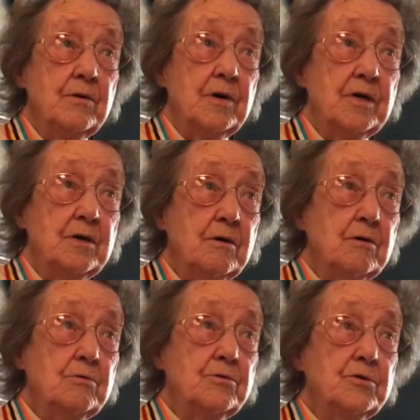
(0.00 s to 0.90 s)
And
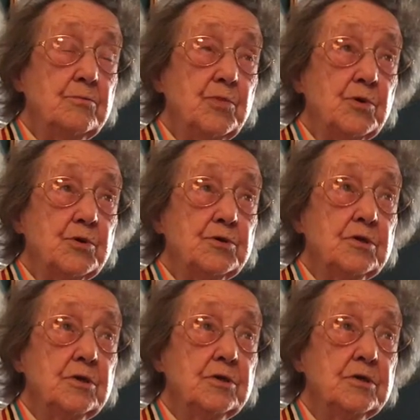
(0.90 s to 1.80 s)
now the boy,
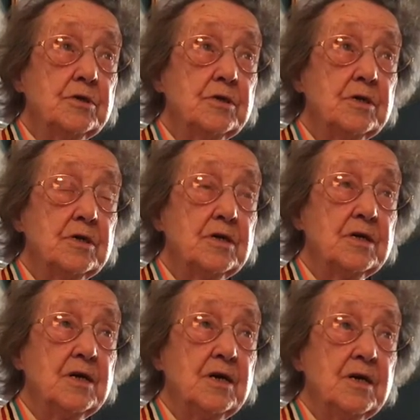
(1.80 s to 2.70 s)

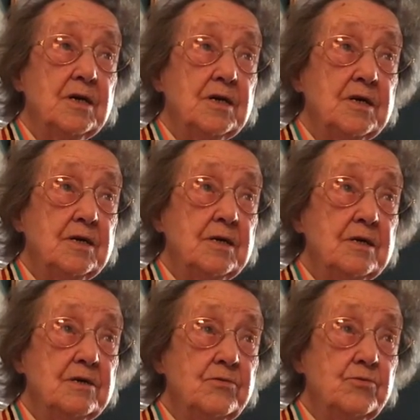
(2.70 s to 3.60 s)

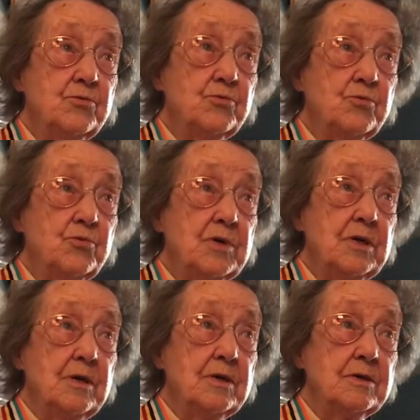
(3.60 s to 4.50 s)
he
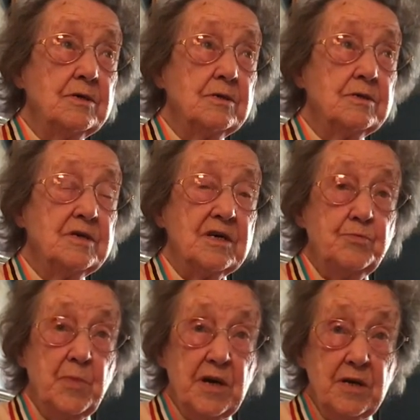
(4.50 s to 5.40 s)
will
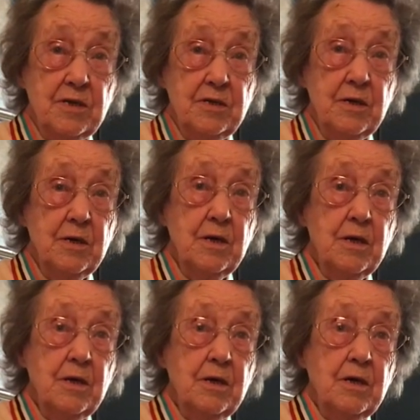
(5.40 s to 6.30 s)
get married,
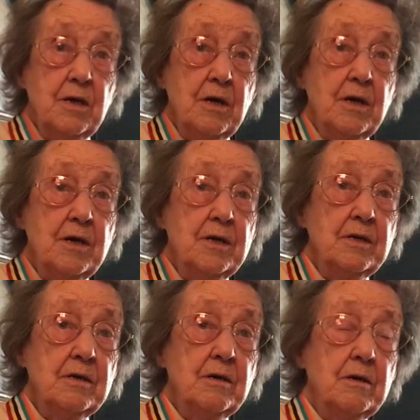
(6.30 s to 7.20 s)

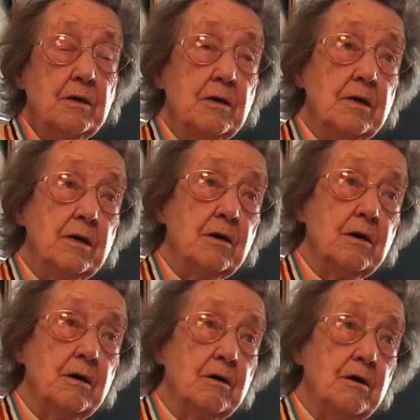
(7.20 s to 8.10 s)
and
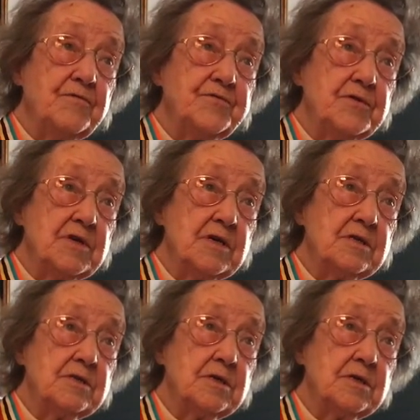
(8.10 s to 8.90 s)
after that,